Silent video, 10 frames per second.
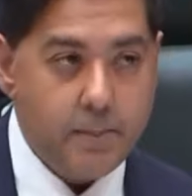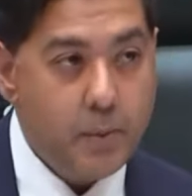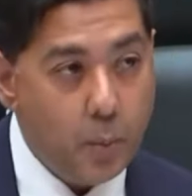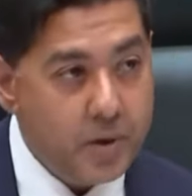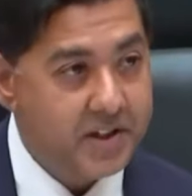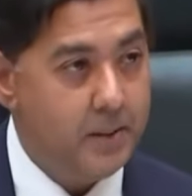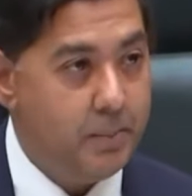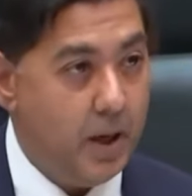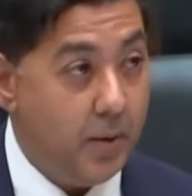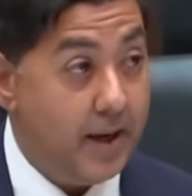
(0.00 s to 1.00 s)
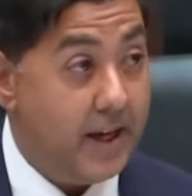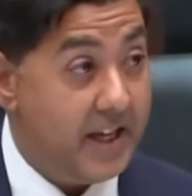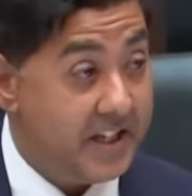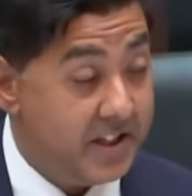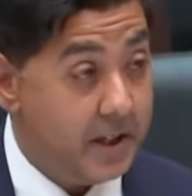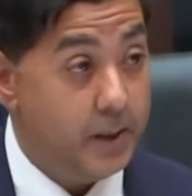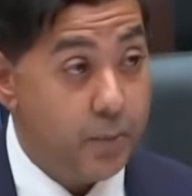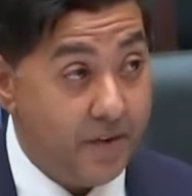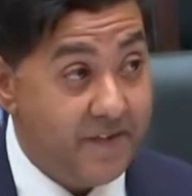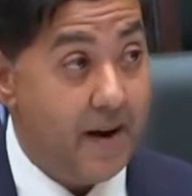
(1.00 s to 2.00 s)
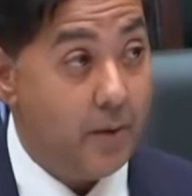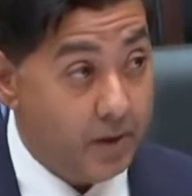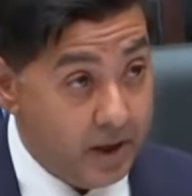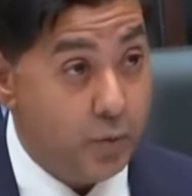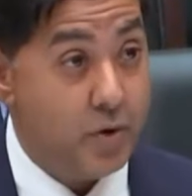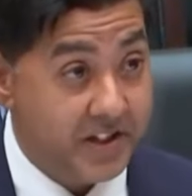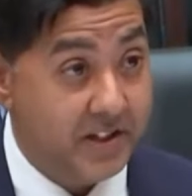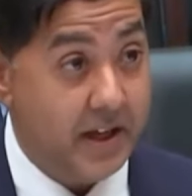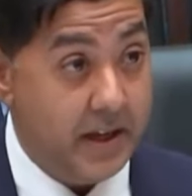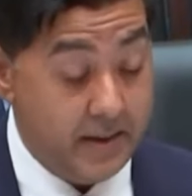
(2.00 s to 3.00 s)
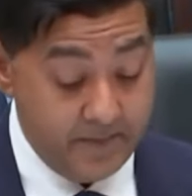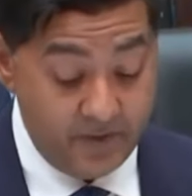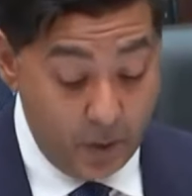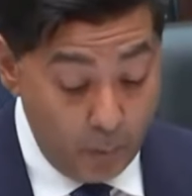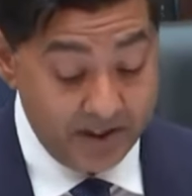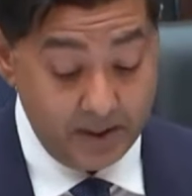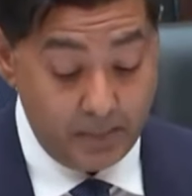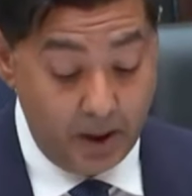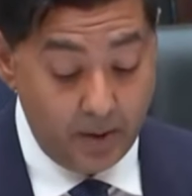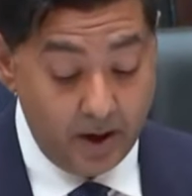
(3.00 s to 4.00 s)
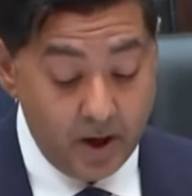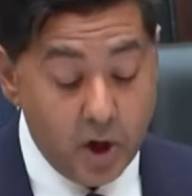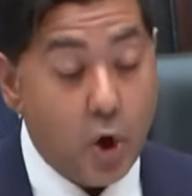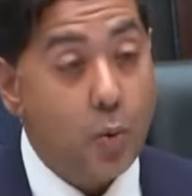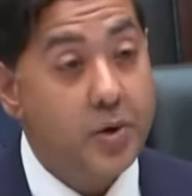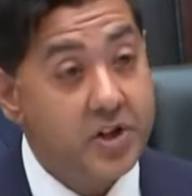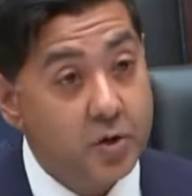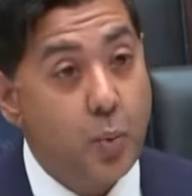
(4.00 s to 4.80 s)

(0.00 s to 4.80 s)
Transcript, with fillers: But whistleblowing is still profoundly risky for the whistleblower, which